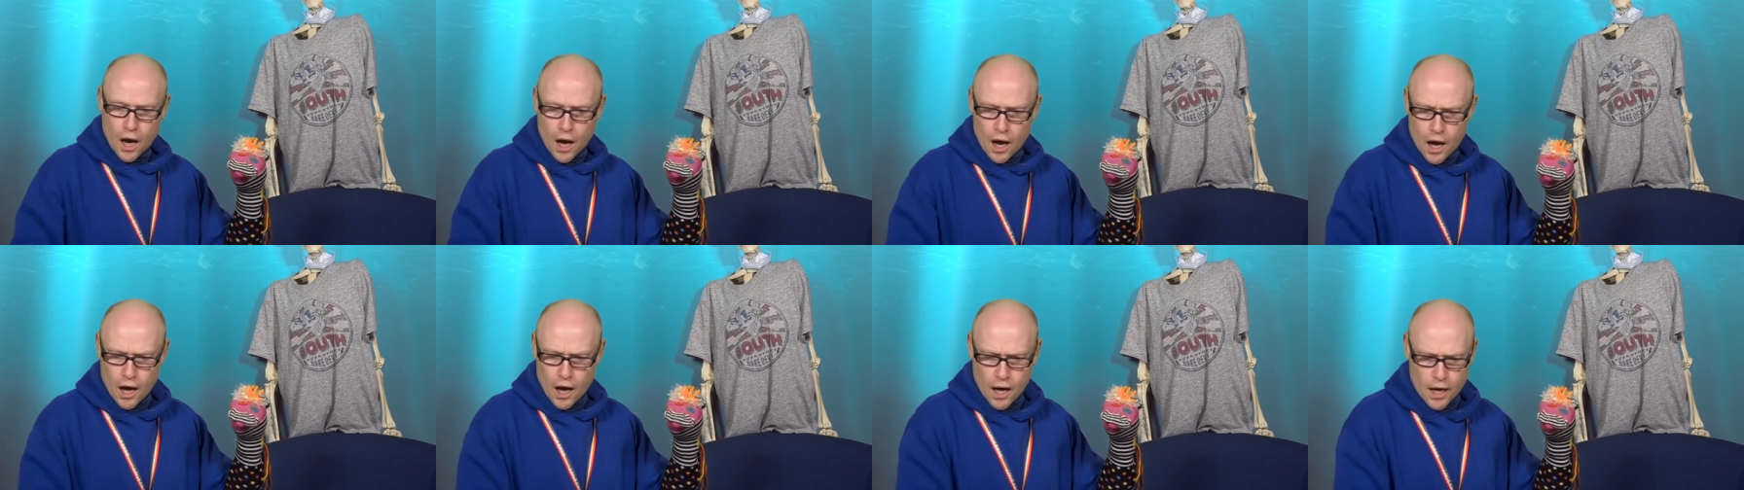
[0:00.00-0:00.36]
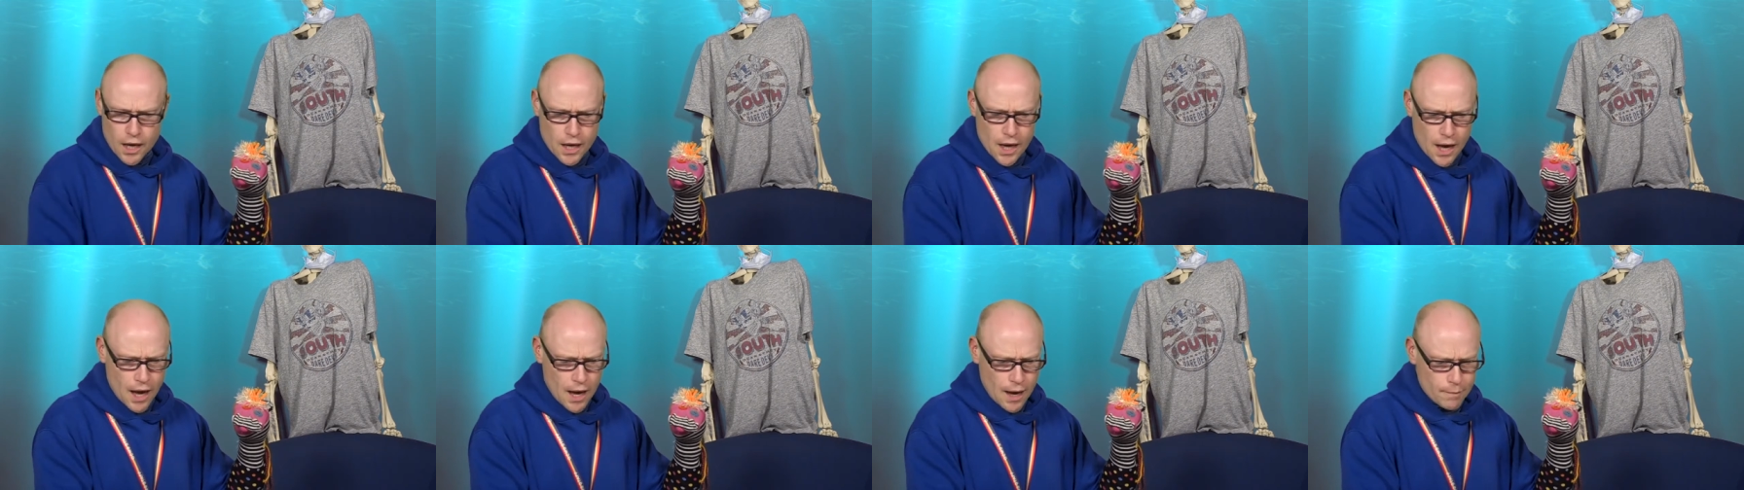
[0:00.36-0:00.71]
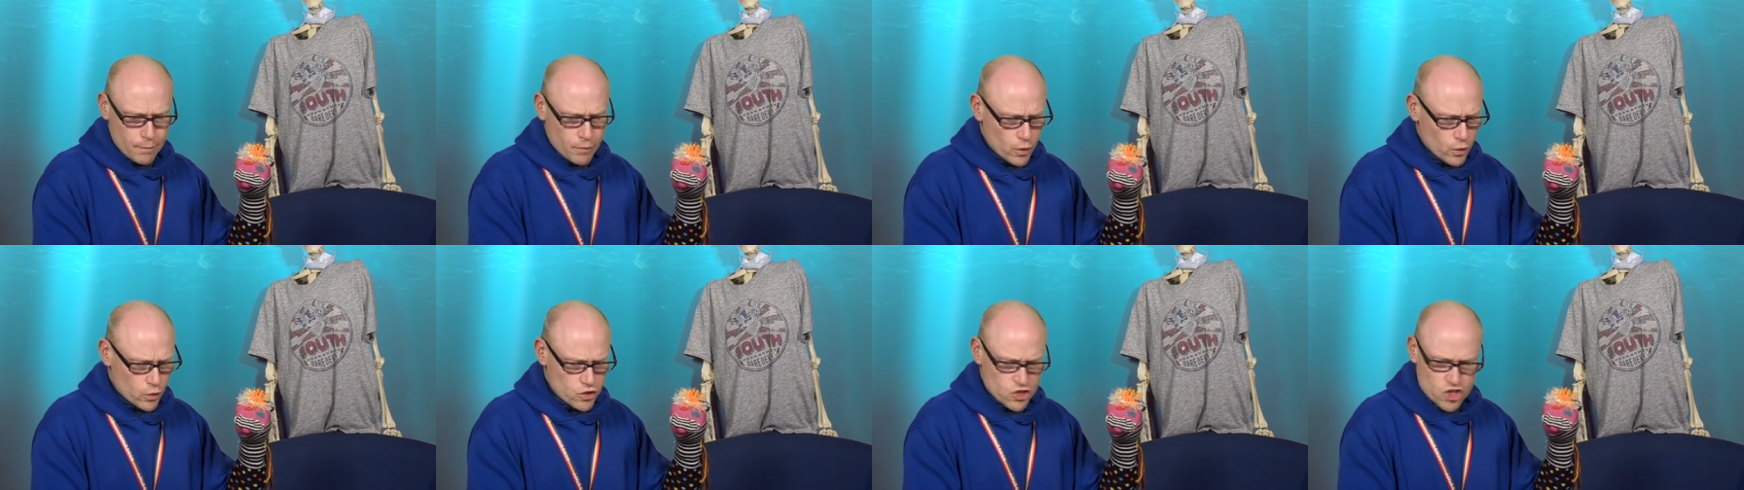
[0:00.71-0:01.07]
I am
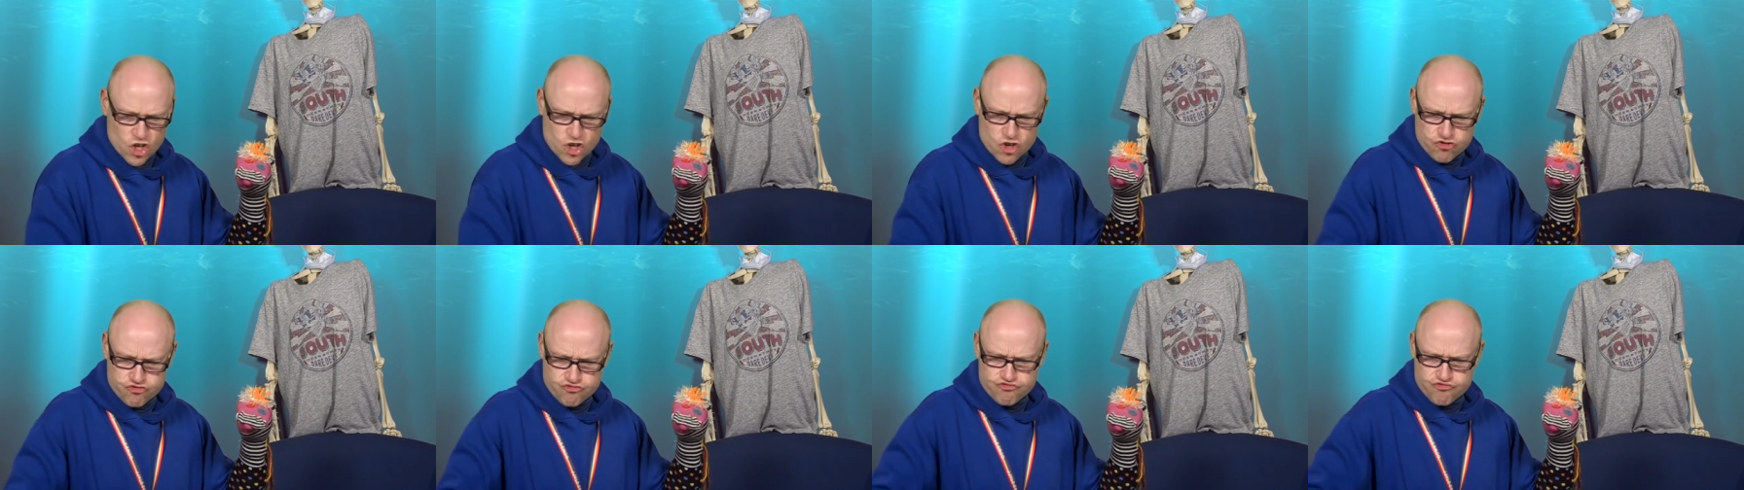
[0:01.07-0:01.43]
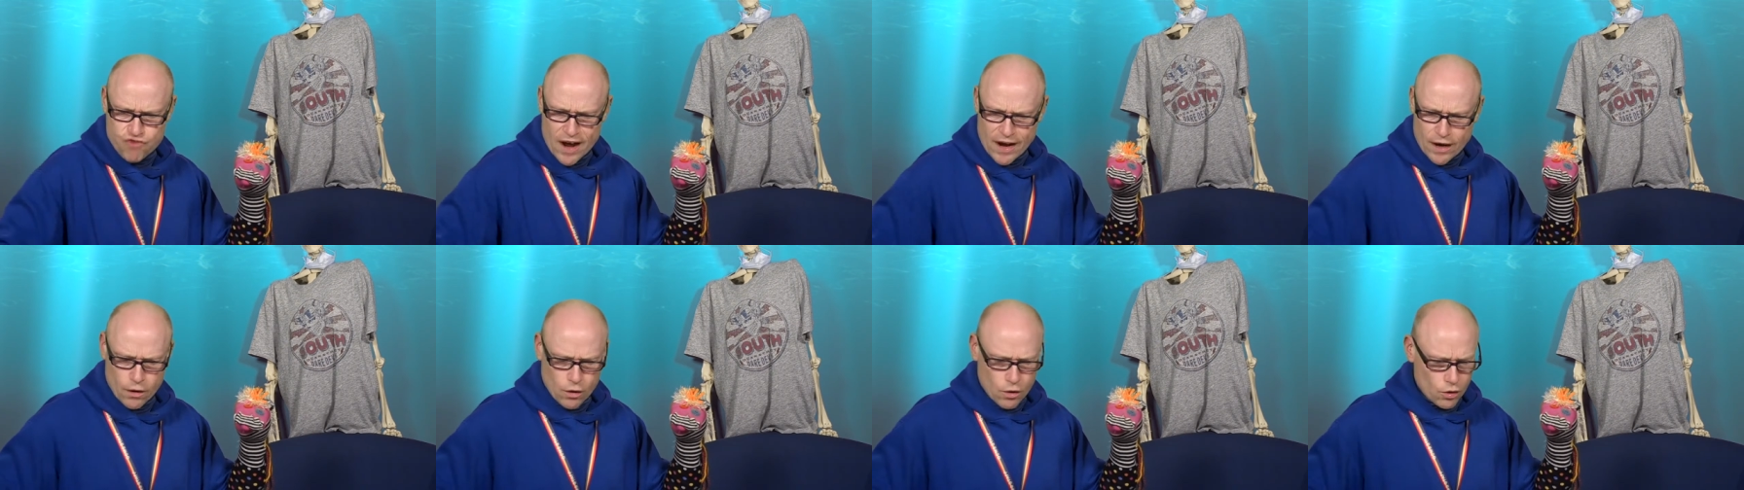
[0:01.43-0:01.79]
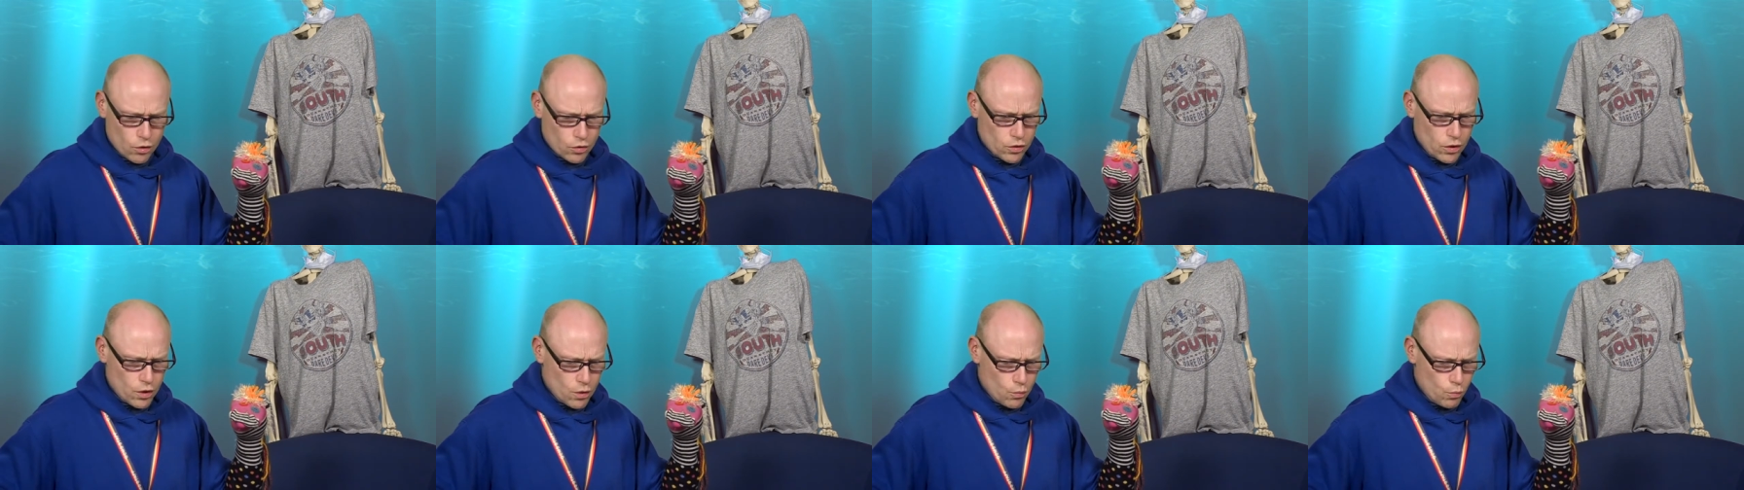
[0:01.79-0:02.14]
going to crack
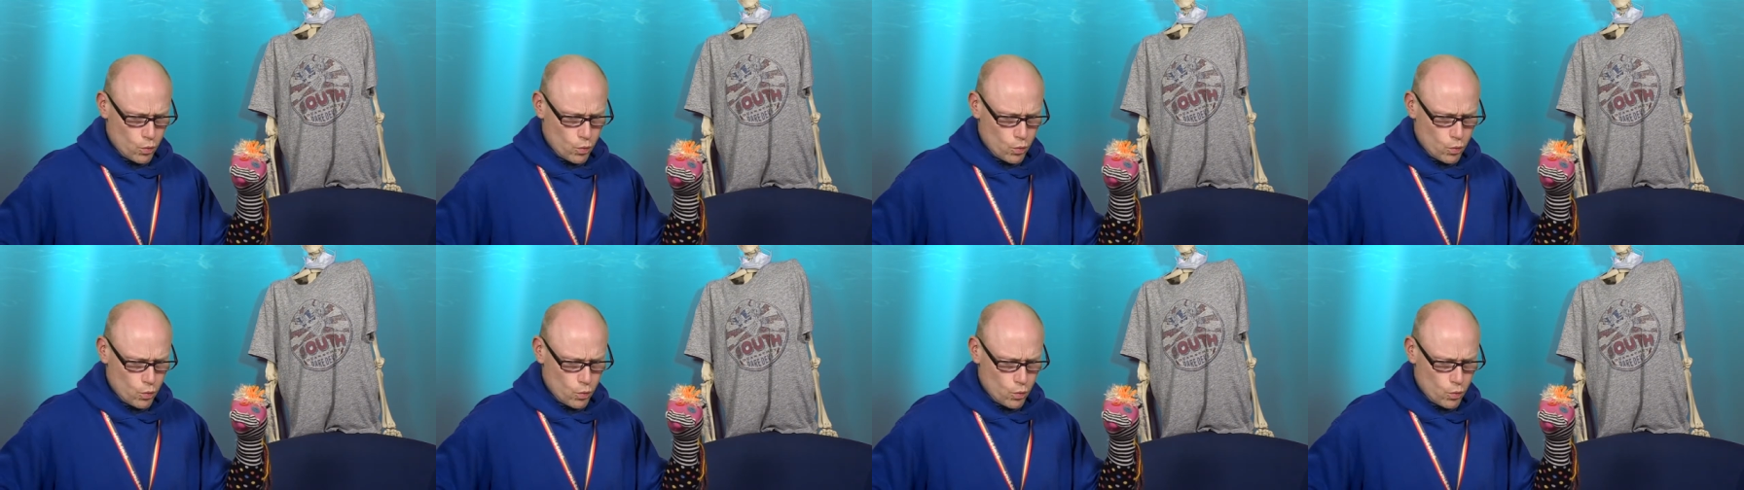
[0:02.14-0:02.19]
on